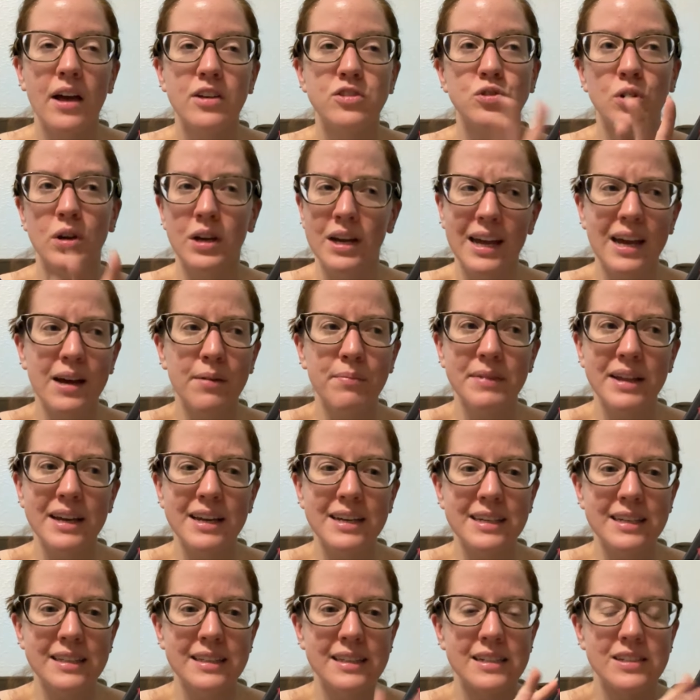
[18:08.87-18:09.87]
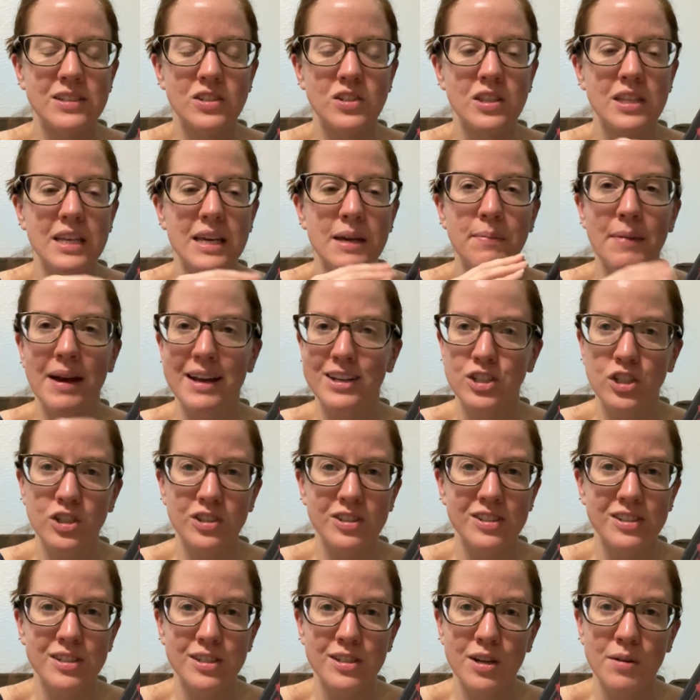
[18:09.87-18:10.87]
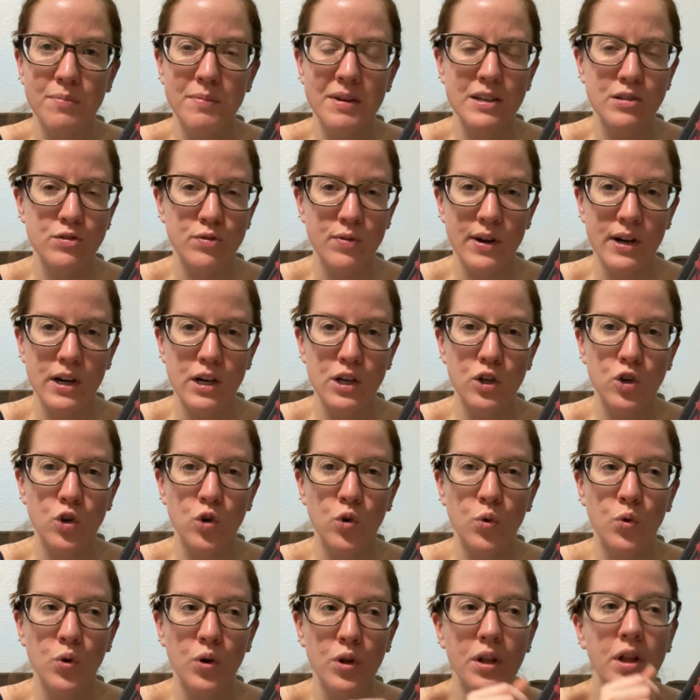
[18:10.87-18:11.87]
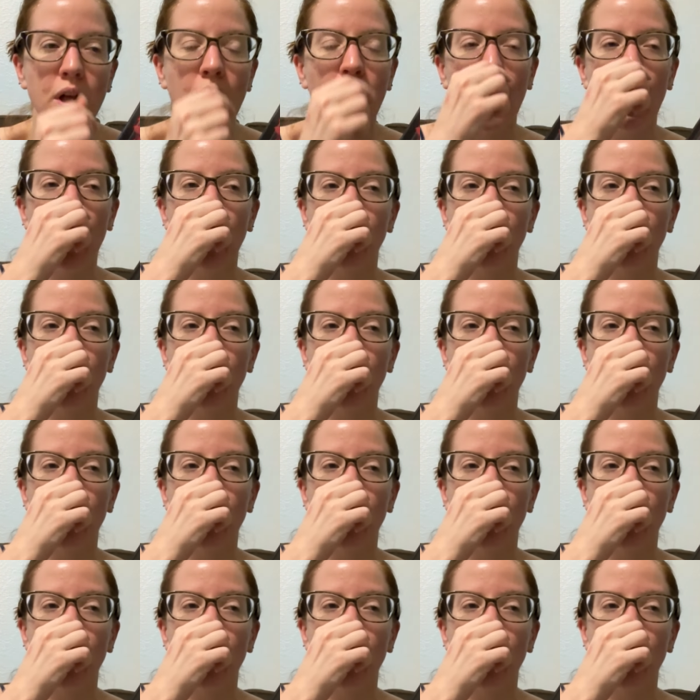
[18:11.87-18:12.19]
So I am liking this. The magic system is very cool.